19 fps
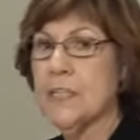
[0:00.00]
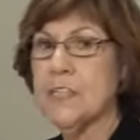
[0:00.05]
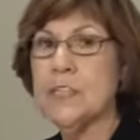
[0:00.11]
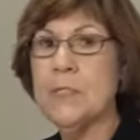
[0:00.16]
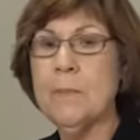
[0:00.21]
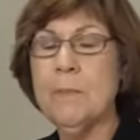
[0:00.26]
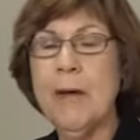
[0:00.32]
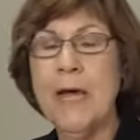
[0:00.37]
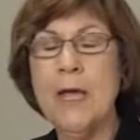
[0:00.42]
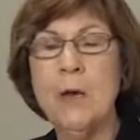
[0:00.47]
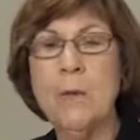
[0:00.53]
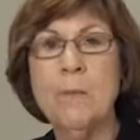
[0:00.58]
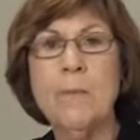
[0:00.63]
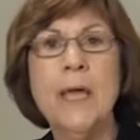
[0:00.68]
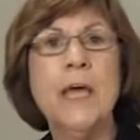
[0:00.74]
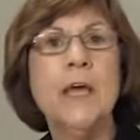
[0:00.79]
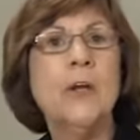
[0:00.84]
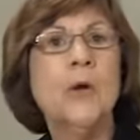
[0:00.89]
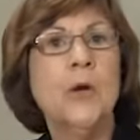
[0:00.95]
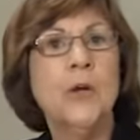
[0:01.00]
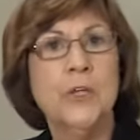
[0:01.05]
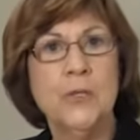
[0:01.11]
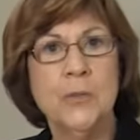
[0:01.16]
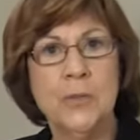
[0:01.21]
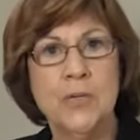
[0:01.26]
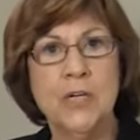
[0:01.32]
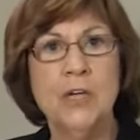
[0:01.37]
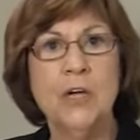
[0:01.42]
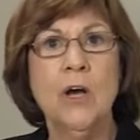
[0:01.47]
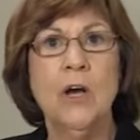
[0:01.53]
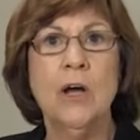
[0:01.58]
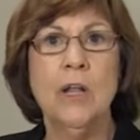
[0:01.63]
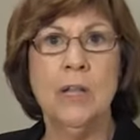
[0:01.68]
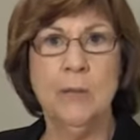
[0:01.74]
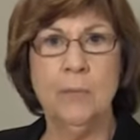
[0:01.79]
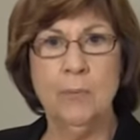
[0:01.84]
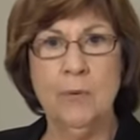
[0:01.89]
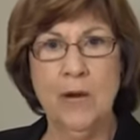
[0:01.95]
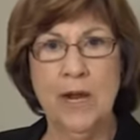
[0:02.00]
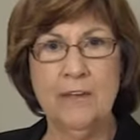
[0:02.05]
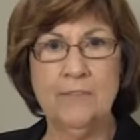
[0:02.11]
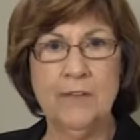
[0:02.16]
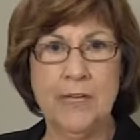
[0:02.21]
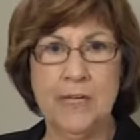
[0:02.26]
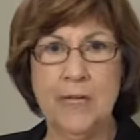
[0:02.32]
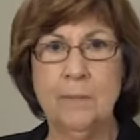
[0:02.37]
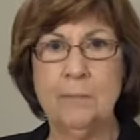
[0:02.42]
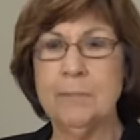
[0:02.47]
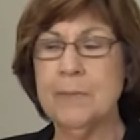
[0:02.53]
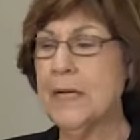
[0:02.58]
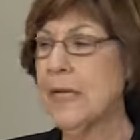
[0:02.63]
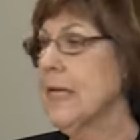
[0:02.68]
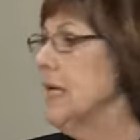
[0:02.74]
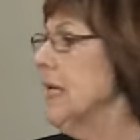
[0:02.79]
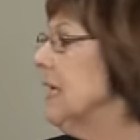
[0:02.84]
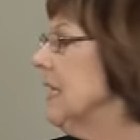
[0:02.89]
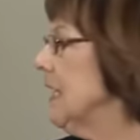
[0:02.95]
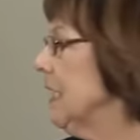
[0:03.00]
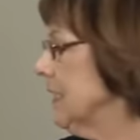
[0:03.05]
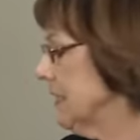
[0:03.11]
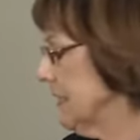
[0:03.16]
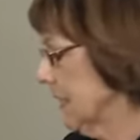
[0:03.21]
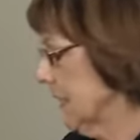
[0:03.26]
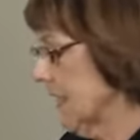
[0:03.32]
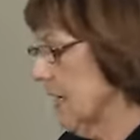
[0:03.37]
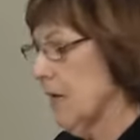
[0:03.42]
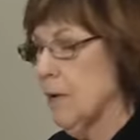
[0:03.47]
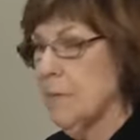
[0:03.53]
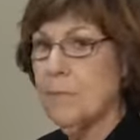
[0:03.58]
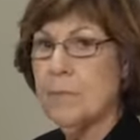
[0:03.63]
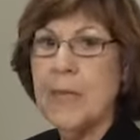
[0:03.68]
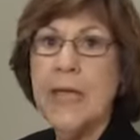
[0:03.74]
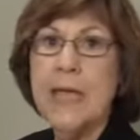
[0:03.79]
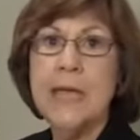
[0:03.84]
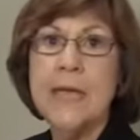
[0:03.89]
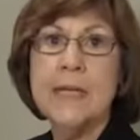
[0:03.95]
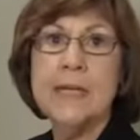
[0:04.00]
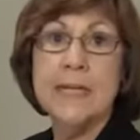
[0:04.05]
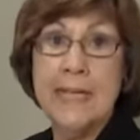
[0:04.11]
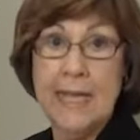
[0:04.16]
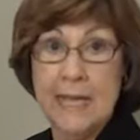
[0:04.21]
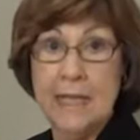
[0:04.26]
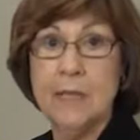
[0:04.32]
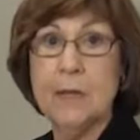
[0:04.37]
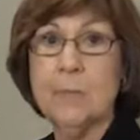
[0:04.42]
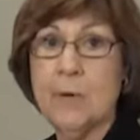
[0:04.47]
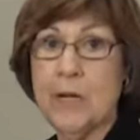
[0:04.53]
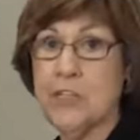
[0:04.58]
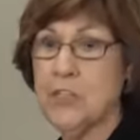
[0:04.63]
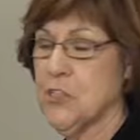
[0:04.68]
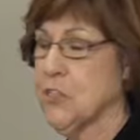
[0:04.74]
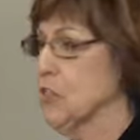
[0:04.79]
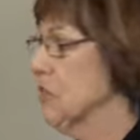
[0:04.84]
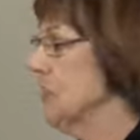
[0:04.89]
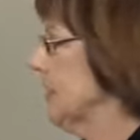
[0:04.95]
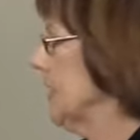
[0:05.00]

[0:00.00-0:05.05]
in to Biomed, or you can call a private company to come and calibrate your